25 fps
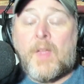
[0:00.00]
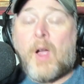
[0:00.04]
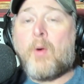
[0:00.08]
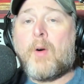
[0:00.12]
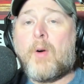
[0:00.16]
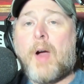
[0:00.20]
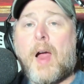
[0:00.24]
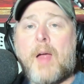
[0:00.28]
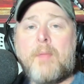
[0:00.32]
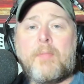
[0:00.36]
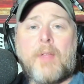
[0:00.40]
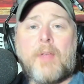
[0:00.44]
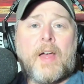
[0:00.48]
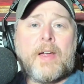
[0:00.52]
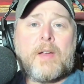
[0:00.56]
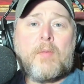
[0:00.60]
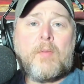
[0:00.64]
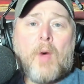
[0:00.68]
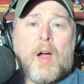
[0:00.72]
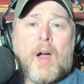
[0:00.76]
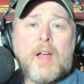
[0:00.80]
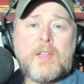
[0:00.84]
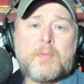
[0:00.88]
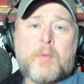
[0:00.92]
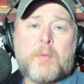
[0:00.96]
All right, Black
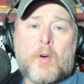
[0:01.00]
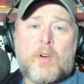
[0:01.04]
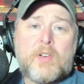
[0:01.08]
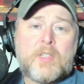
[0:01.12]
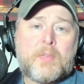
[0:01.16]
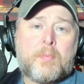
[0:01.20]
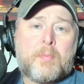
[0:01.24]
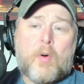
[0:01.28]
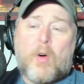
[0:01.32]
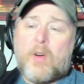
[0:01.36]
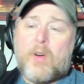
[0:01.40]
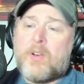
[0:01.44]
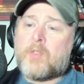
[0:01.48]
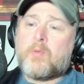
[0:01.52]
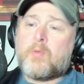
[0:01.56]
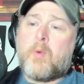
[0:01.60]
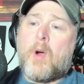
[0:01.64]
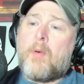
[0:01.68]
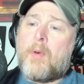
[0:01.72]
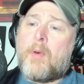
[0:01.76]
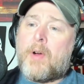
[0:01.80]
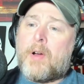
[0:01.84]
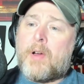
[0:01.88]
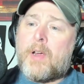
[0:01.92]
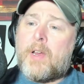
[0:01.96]
and White Sports supporters,
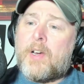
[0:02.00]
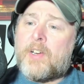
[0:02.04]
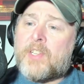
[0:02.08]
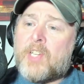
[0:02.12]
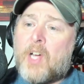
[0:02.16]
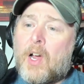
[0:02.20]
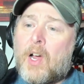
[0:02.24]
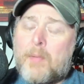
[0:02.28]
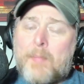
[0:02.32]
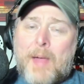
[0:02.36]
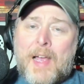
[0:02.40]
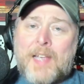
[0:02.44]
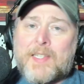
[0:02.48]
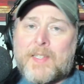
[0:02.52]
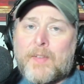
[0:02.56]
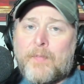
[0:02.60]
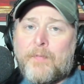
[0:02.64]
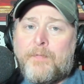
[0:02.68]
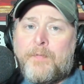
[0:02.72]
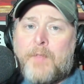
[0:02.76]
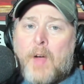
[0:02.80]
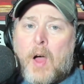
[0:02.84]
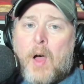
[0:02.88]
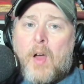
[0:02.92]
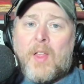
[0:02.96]
where we're going to talk about
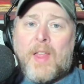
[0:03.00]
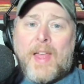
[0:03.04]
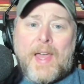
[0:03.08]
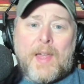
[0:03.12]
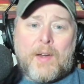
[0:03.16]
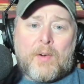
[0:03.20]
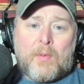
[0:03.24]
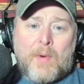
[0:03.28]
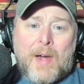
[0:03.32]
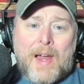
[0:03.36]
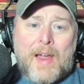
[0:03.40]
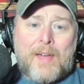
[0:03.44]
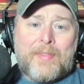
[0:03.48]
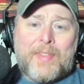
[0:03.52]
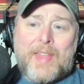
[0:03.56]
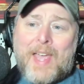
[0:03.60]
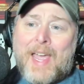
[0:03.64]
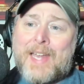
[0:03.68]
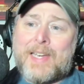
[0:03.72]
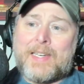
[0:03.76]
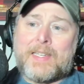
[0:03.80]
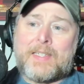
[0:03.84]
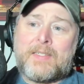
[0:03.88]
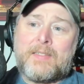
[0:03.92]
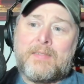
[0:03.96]
some fallout around
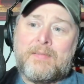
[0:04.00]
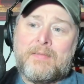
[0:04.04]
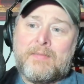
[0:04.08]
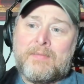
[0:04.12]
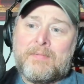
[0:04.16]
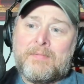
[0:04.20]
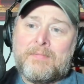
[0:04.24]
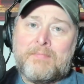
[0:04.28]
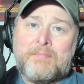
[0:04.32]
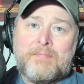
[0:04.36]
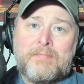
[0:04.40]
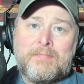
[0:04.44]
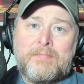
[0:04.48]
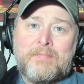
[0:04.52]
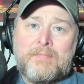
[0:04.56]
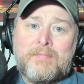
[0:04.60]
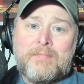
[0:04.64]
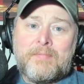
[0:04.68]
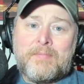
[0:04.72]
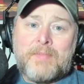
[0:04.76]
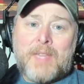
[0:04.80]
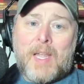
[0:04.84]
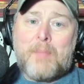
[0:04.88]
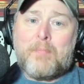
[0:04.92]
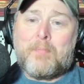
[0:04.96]
that,
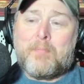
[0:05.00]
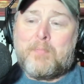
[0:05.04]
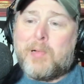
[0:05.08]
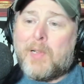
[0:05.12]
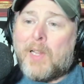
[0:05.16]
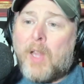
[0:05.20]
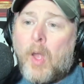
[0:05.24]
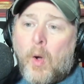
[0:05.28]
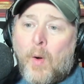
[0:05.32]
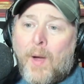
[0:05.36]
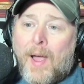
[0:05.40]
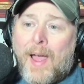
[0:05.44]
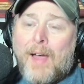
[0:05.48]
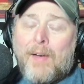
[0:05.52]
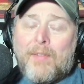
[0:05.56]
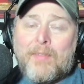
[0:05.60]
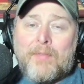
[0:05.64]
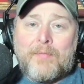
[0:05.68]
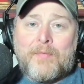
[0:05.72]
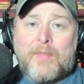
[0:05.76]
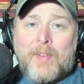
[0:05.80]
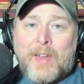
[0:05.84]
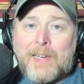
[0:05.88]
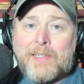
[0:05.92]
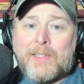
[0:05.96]
that
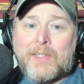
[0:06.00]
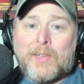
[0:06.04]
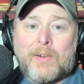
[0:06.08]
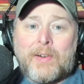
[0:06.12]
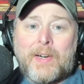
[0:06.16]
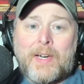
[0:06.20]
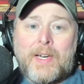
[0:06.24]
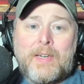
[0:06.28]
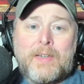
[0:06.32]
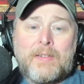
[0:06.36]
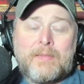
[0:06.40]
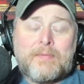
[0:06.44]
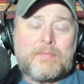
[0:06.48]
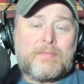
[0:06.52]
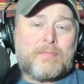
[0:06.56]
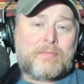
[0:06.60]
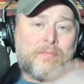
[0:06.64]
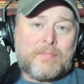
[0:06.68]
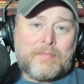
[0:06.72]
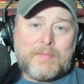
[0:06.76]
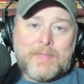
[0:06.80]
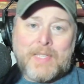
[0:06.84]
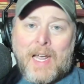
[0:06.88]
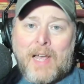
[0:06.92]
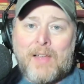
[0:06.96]
blowout victory,
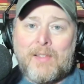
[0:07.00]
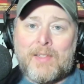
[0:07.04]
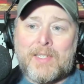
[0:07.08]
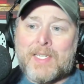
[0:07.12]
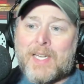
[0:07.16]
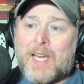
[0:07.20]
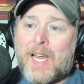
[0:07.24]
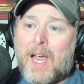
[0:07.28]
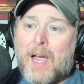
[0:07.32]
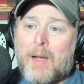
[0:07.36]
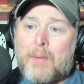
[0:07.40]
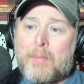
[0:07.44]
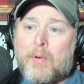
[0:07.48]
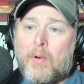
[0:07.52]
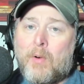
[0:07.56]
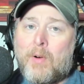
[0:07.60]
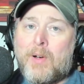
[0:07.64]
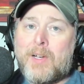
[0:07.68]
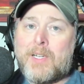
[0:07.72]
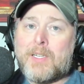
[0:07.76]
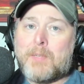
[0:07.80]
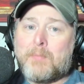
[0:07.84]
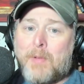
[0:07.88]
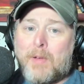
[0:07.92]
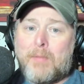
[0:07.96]
Dallas
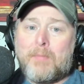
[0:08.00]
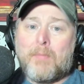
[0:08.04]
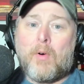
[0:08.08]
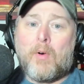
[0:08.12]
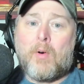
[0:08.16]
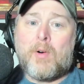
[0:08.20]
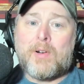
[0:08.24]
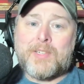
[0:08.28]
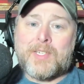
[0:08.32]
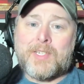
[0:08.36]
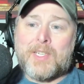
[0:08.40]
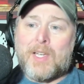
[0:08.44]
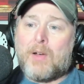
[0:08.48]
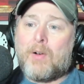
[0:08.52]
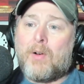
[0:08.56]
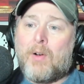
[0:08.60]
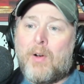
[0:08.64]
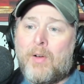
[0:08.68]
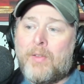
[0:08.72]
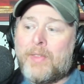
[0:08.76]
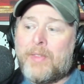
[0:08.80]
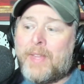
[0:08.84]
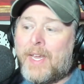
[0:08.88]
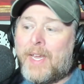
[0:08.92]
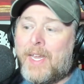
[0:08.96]
Cowboys, but more so
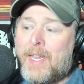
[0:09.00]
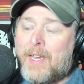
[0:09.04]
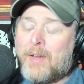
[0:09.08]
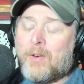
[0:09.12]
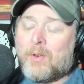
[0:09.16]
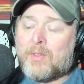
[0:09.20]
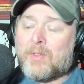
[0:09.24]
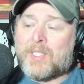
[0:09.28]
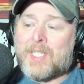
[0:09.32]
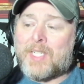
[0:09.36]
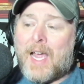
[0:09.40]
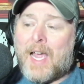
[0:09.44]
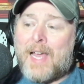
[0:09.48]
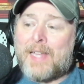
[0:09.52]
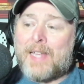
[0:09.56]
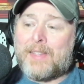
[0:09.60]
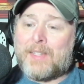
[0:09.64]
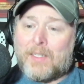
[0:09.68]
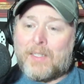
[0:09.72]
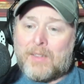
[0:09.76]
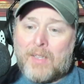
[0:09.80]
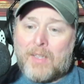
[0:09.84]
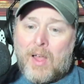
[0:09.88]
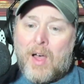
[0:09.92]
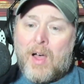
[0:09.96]
on the Eagles
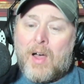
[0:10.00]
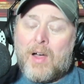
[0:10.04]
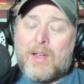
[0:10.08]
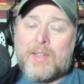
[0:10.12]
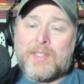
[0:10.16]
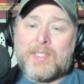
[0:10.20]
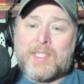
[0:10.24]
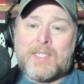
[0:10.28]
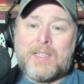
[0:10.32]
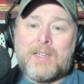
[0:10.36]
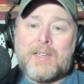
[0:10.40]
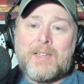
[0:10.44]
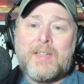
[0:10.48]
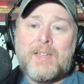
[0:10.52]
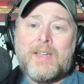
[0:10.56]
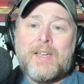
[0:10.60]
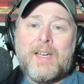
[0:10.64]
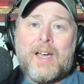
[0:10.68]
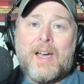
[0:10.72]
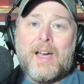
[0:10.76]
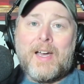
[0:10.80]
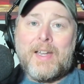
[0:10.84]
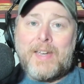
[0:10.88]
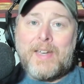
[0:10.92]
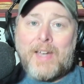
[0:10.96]
side, the loss,
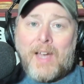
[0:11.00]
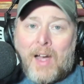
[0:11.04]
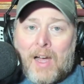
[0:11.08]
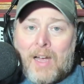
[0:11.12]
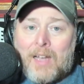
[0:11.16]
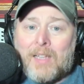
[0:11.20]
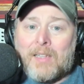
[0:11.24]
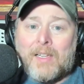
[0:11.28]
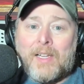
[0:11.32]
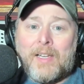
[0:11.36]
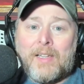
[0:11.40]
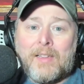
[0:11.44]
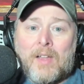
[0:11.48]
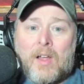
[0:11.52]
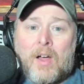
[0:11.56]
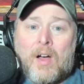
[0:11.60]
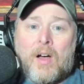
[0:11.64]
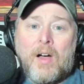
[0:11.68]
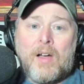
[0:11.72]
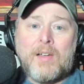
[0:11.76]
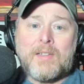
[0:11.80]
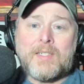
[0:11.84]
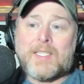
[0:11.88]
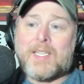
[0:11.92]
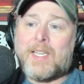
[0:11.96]
an ugly
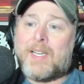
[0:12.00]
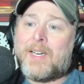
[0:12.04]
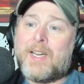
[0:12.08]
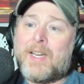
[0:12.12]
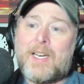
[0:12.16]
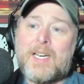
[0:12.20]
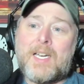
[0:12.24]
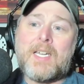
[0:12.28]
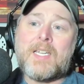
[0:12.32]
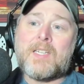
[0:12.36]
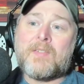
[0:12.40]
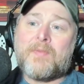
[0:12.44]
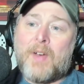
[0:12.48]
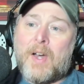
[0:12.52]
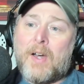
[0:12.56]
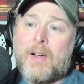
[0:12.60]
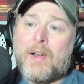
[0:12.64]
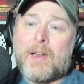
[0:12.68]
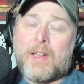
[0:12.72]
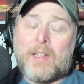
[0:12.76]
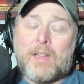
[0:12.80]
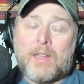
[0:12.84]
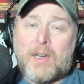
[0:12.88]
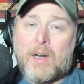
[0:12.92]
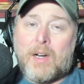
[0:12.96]
loss, and it is
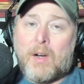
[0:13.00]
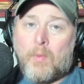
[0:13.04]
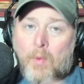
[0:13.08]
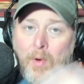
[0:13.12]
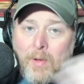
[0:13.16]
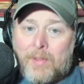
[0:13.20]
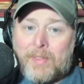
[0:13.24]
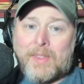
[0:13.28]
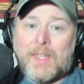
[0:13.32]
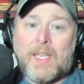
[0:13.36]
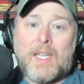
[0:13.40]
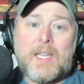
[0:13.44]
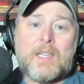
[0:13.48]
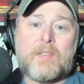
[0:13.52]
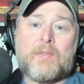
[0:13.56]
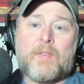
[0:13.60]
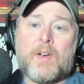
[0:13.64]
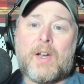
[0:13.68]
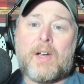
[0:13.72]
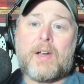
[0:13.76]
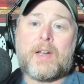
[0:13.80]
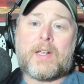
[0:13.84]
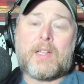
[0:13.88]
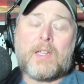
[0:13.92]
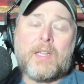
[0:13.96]
very clear, one thing's
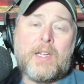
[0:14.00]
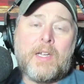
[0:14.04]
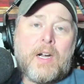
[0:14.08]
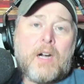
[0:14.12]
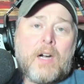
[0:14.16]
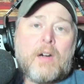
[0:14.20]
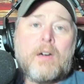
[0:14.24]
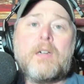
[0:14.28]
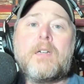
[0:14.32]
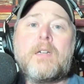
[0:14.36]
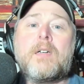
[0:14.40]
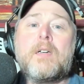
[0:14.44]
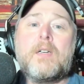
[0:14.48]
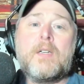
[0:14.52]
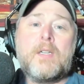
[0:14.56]
very clear,